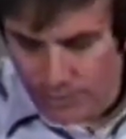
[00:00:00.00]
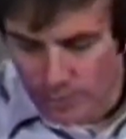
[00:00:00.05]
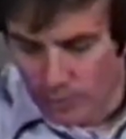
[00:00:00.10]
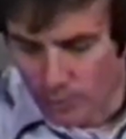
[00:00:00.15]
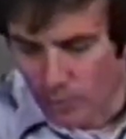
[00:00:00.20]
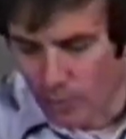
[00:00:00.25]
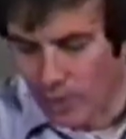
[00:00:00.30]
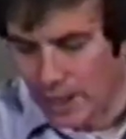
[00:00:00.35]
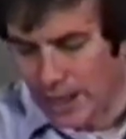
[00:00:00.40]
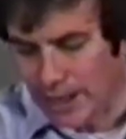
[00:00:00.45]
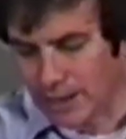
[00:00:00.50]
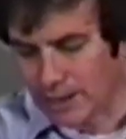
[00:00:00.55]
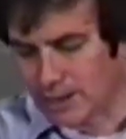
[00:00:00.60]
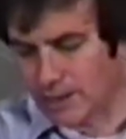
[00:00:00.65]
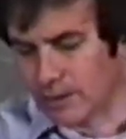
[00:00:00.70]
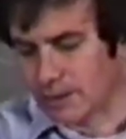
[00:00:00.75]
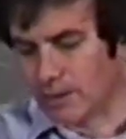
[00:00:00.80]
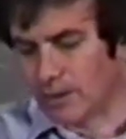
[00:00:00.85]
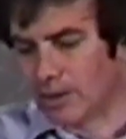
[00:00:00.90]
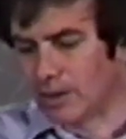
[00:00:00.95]

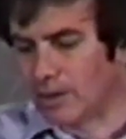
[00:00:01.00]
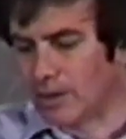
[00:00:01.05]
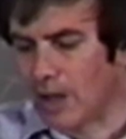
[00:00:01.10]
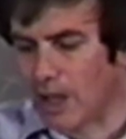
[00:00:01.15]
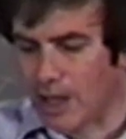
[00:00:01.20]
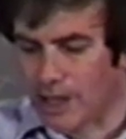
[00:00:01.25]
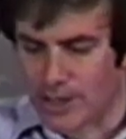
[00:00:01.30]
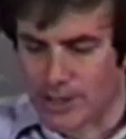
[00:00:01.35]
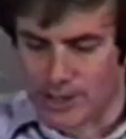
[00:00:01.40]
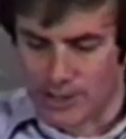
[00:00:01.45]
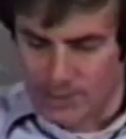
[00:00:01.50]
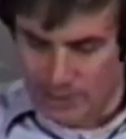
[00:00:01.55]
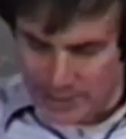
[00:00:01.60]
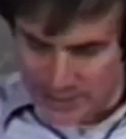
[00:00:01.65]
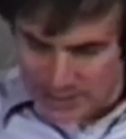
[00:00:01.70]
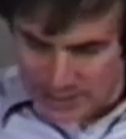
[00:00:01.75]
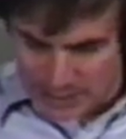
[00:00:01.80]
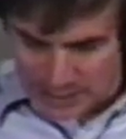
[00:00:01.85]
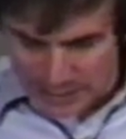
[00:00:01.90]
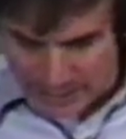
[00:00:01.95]
when God
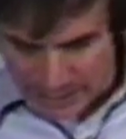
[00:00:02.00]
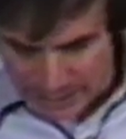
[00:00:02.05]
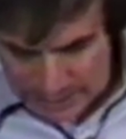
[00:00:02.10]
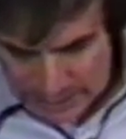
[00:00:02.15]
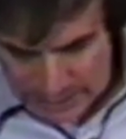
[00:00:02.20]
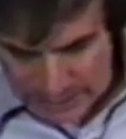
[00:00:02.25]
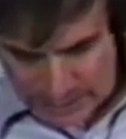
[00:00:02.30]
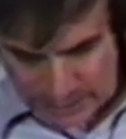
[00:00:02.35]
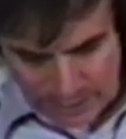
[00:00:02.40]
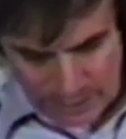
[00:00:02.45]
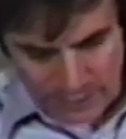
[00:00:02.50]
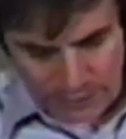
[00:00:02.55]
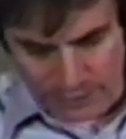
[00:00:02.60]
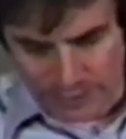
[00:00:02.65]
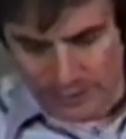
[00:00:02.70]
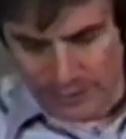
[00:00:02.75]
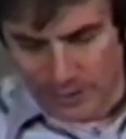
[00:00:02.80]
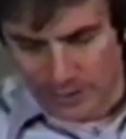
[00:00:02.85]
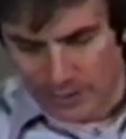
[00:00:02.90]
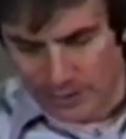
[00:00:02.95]
anoints us
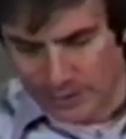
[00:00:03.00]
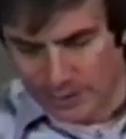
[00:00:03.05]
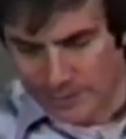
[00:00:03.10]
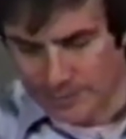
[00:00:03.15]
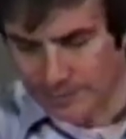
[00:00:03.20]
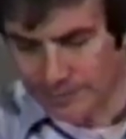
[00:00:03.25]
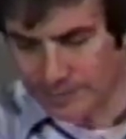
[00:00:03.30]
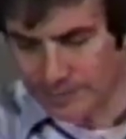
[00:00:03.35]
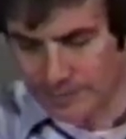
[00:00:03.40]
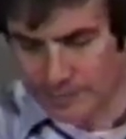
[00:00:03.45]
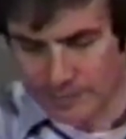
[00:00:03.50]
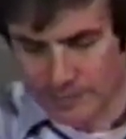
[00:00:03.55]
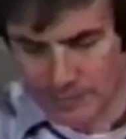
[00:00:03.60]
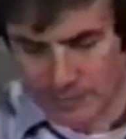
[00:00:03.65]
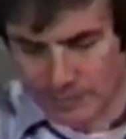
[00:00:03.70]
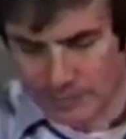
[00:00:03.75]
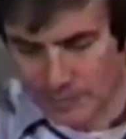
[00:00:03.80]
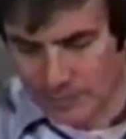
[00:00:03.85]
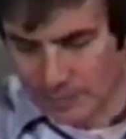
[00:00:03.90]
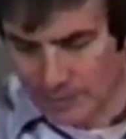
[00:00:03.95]
for
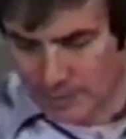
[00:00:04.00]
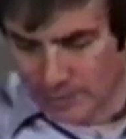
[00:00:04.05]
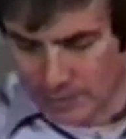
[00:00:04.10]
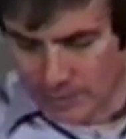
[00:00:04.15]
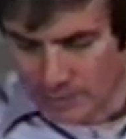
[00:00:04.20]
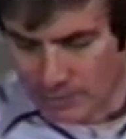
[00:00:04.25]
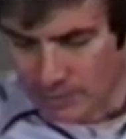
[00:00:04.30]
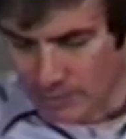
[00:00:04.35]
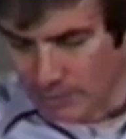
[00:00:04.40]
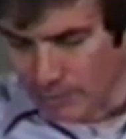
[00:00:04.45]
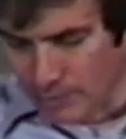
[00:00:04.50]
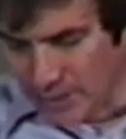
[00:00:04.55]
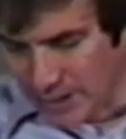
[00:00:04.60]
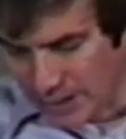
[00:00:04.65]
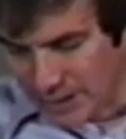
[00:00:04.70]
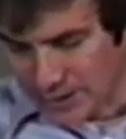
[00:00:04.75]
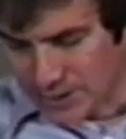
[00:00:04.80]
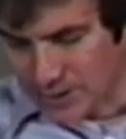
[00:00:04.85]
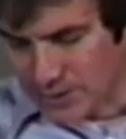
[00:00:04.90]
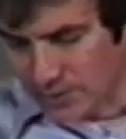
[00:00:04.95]

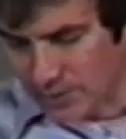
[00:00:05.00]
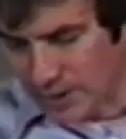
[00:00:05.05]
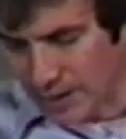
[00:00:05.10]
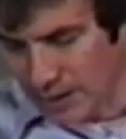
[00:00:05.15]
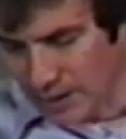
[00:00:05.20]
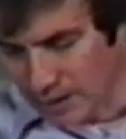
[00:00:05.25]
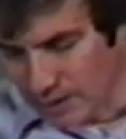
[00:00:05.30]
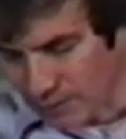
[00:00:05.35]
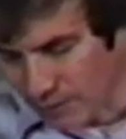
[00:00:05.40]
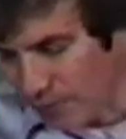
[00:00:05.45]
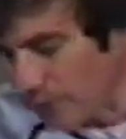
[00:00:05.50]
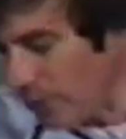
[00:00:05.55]
ministry, if